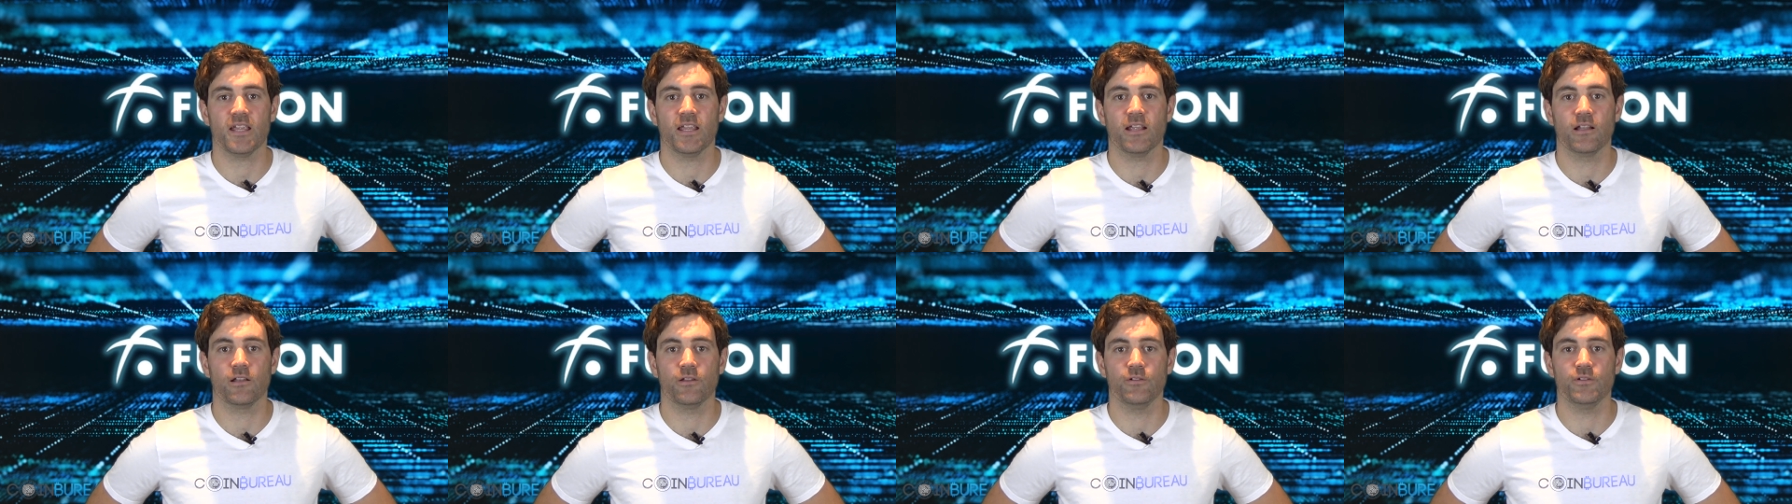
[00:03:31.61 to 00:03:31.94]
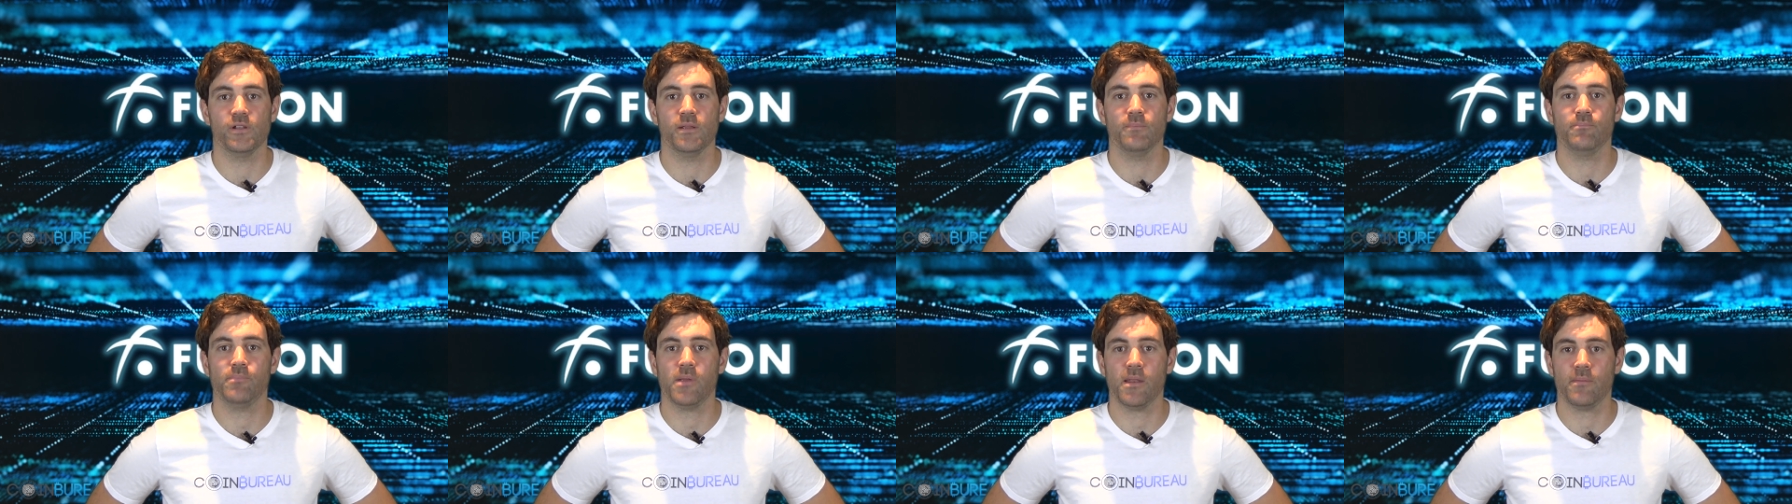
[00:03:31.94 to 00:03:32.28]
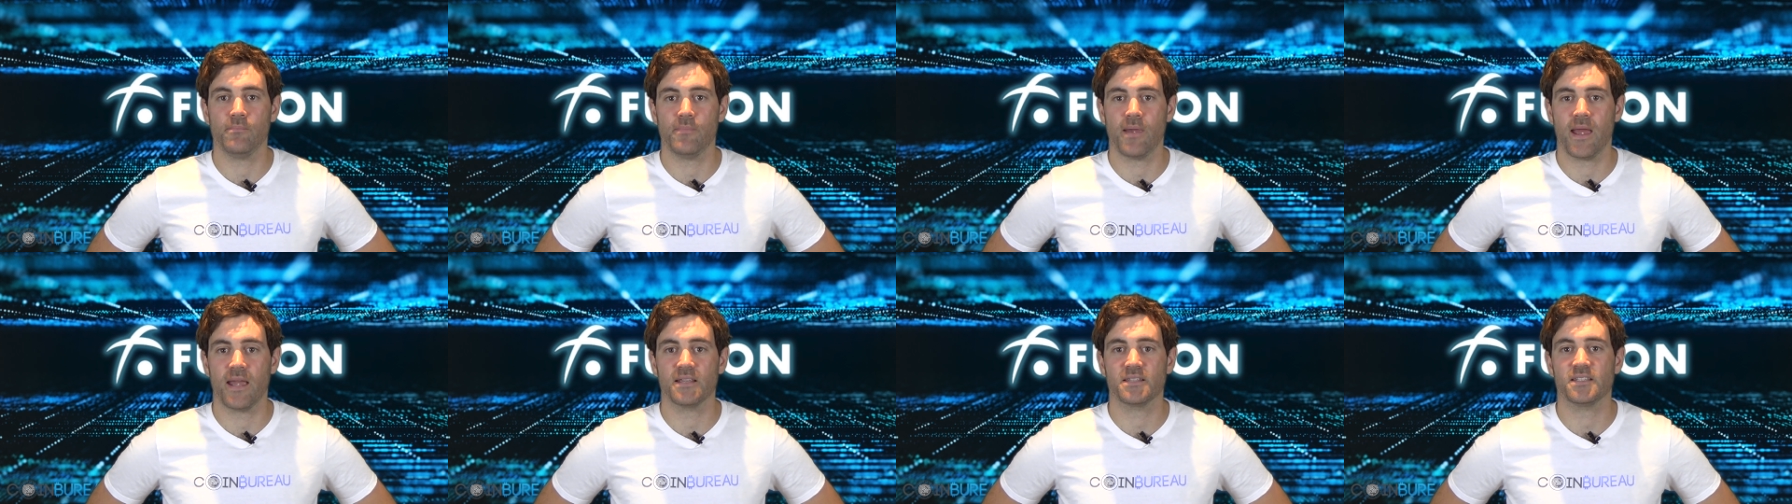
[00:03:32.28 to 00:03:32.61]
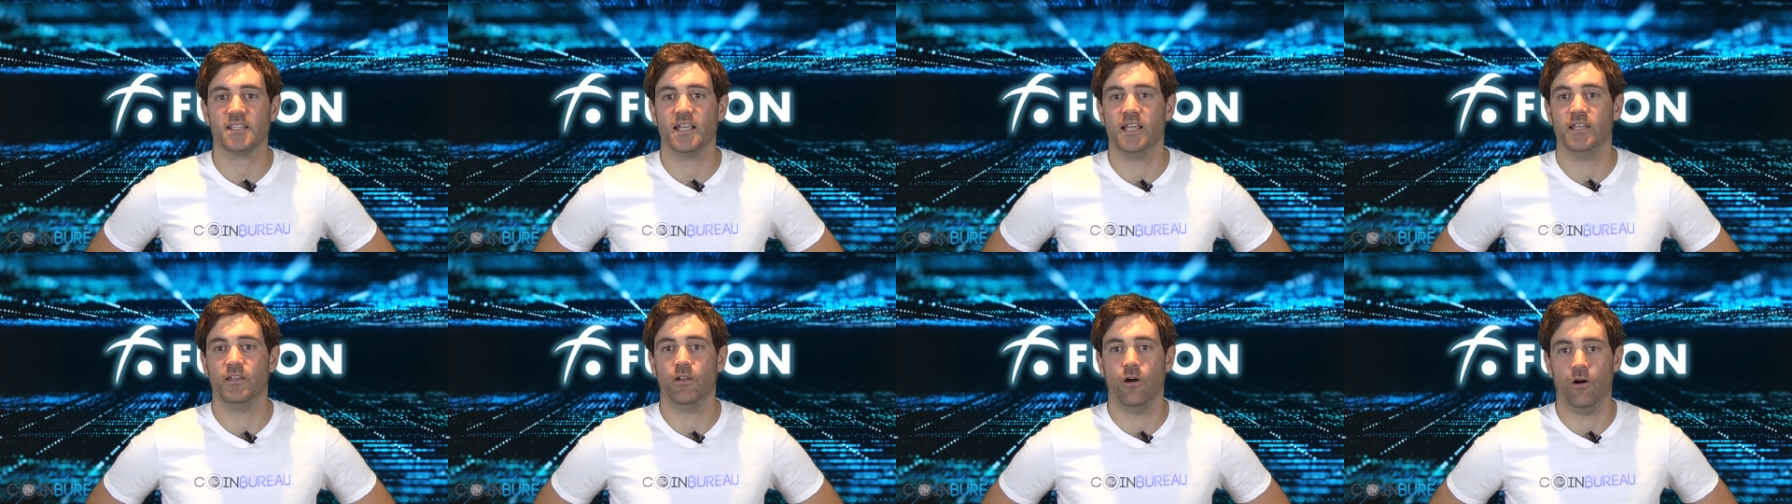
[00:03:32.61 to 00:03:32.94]
including
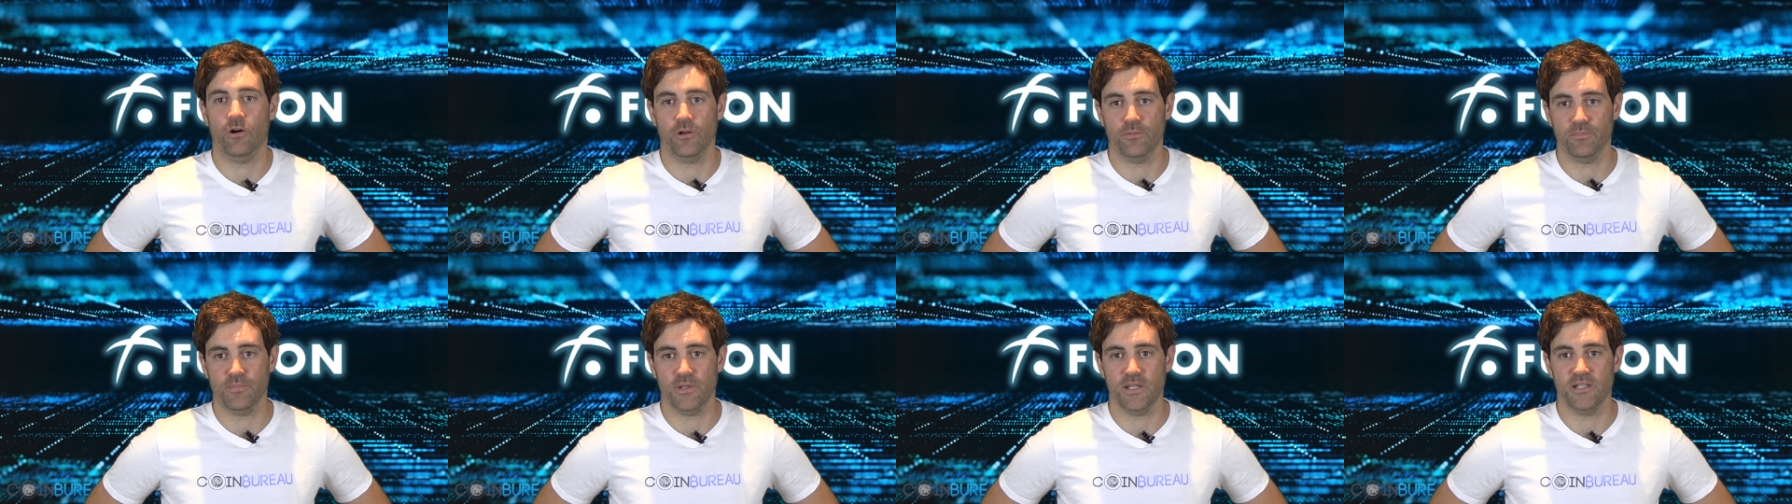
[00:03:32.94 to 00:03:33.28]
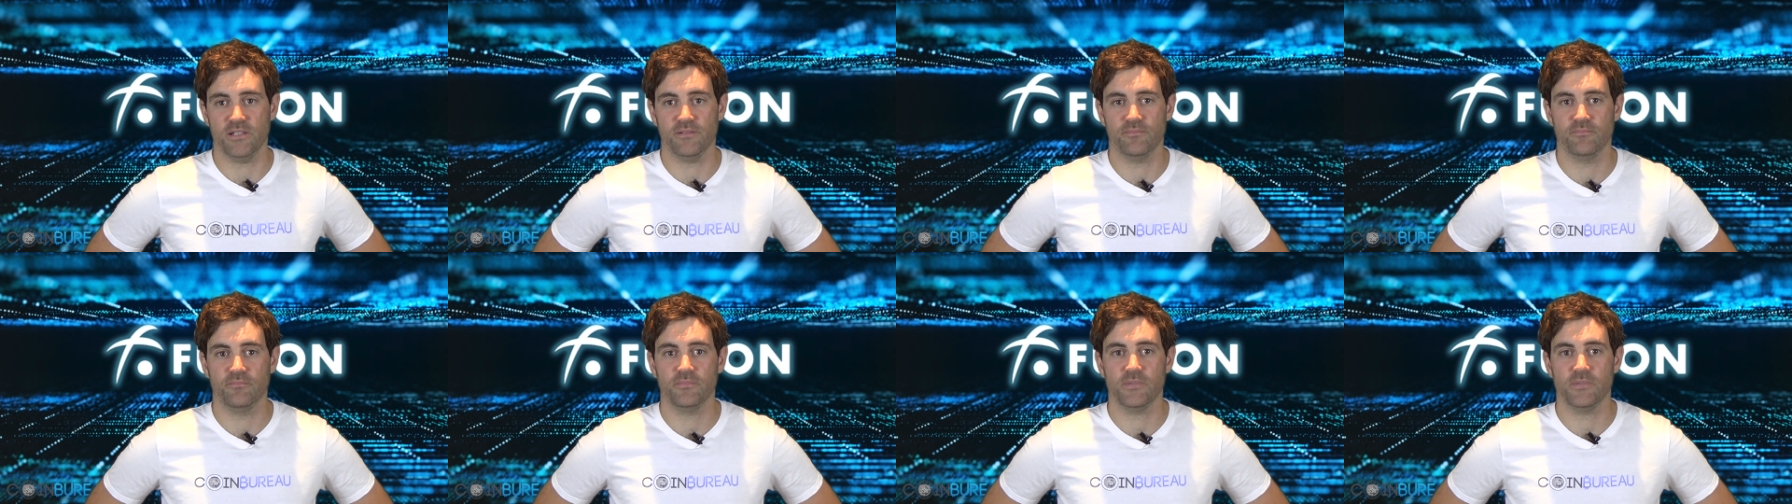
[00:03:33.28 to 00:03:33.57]
Bitmax and Hotbit.